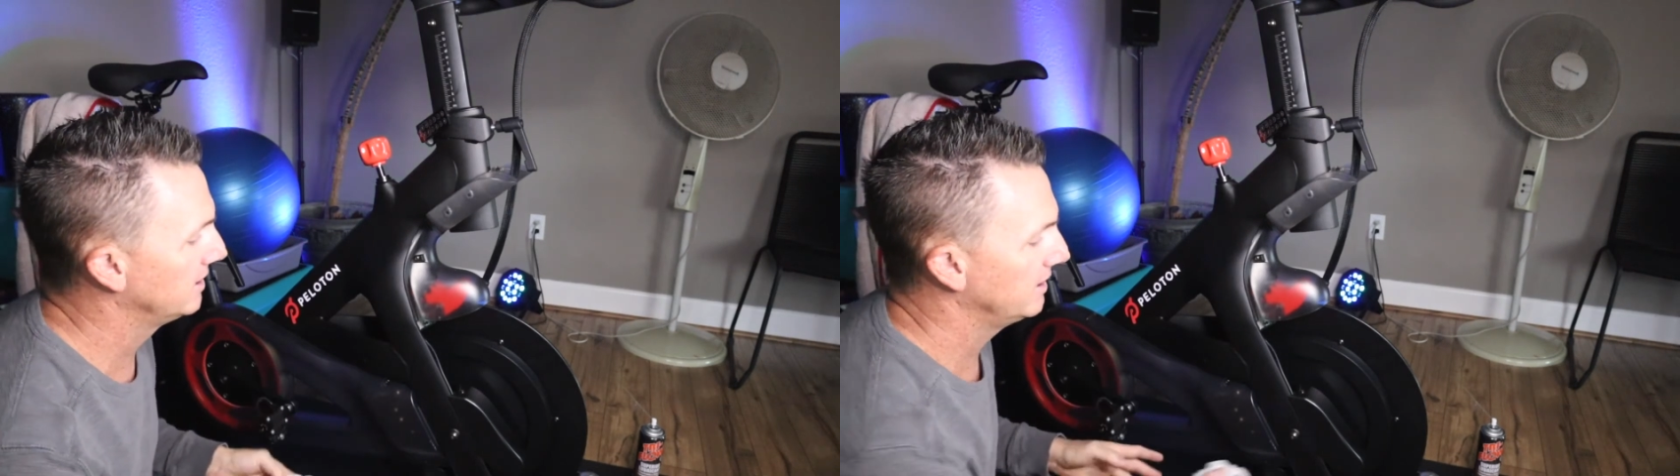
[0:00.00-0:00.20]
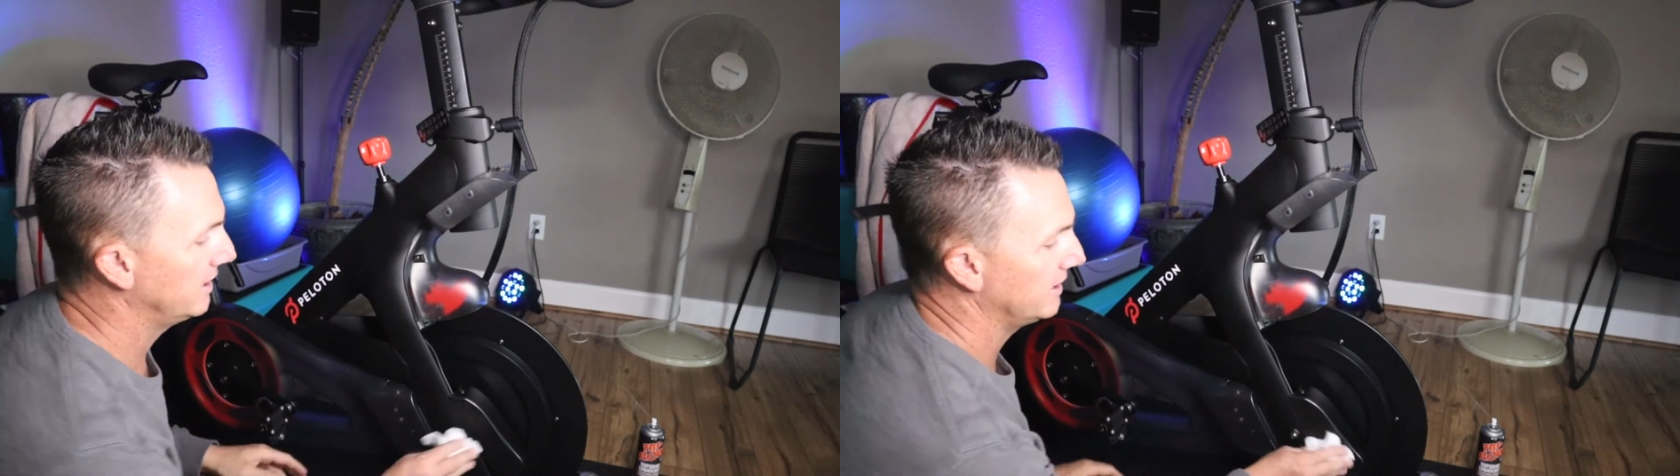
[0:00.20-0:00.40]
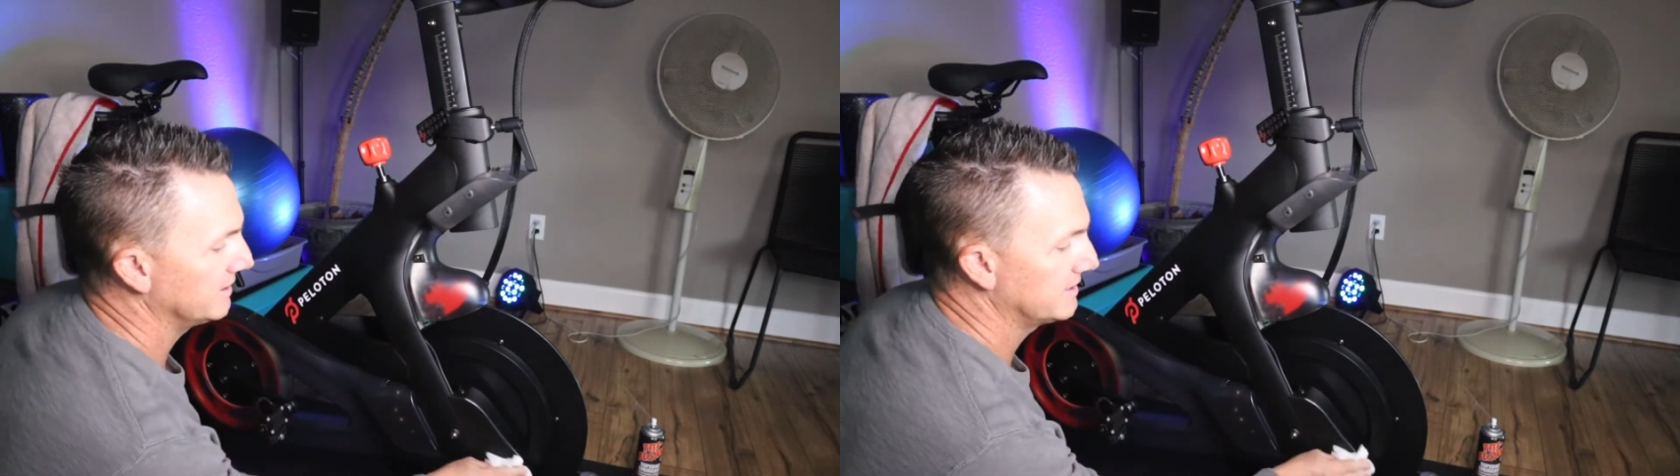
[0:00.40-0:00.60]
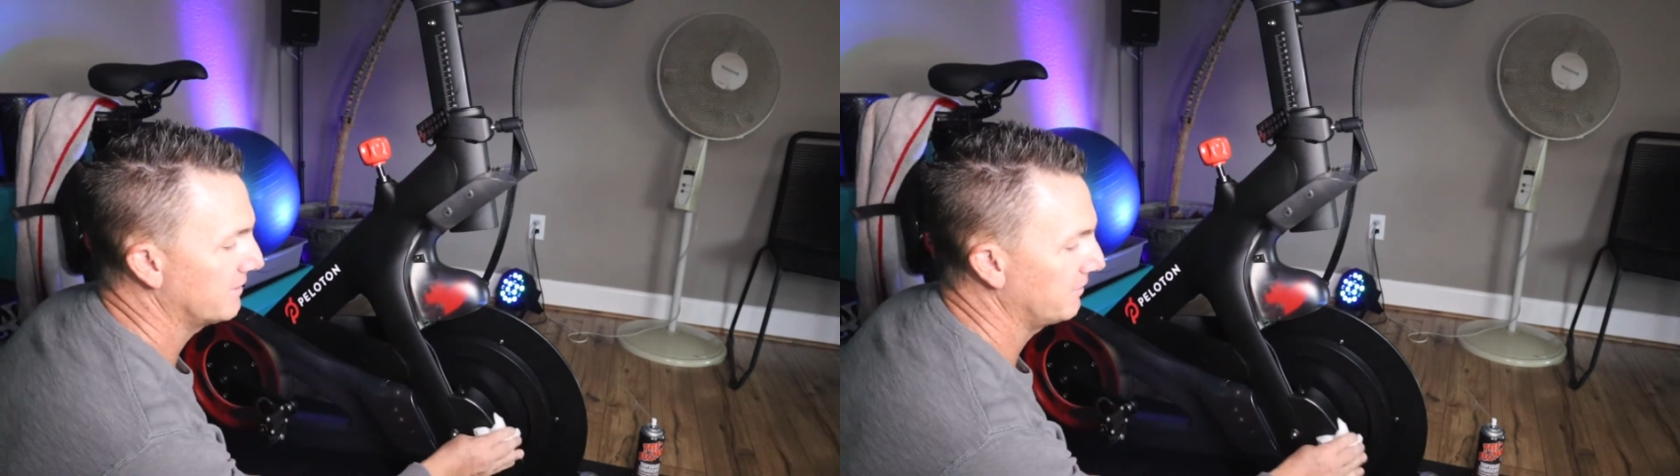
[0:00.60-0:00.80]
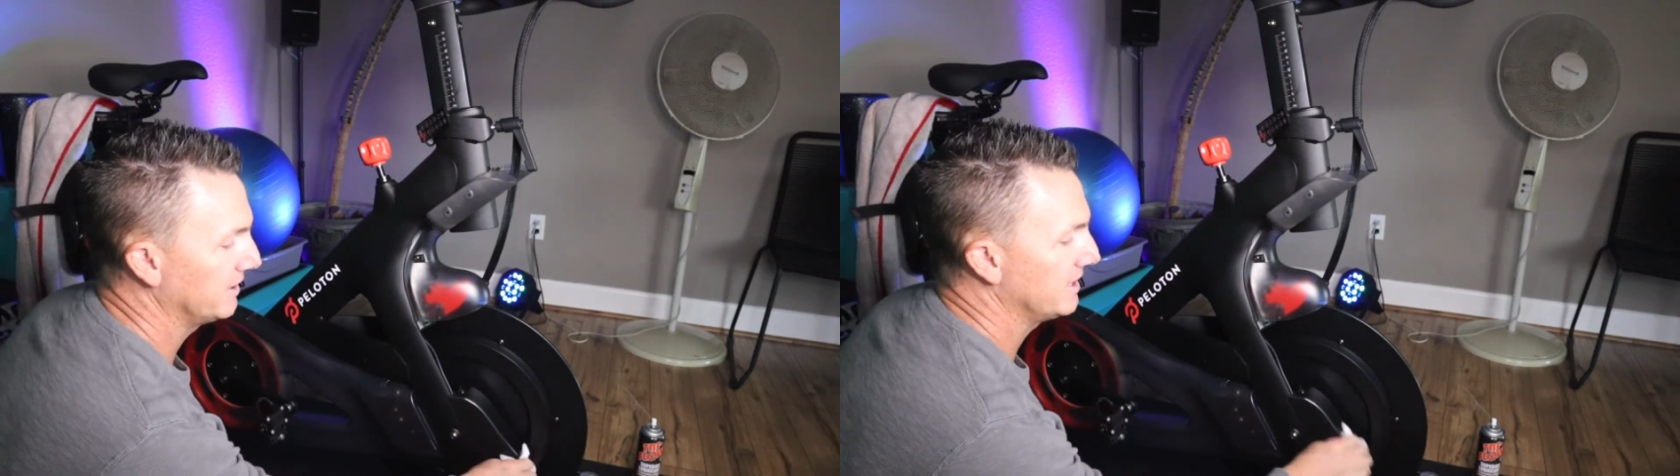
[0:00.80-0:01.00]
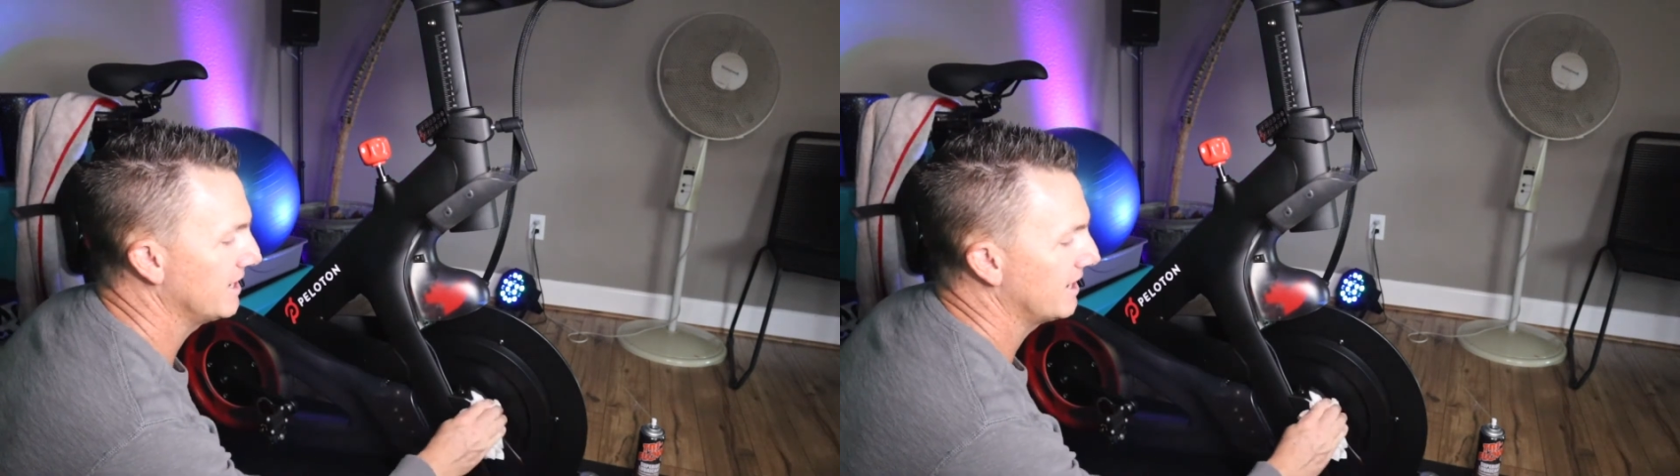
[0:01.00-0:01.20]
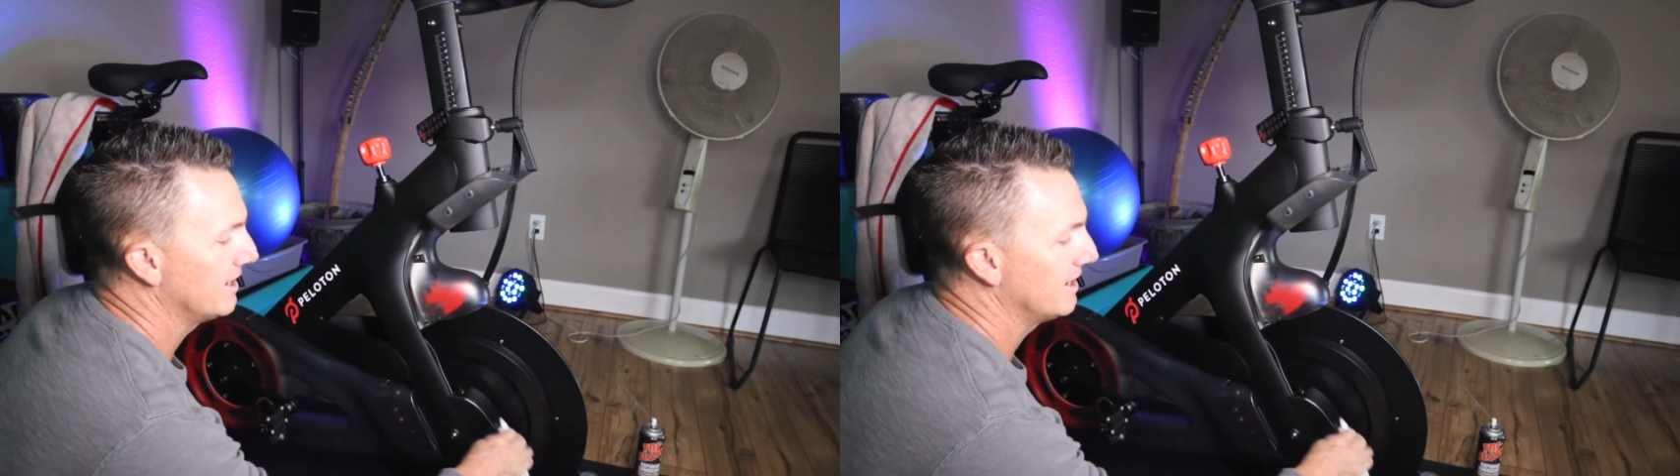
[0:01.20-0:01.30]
And it definitely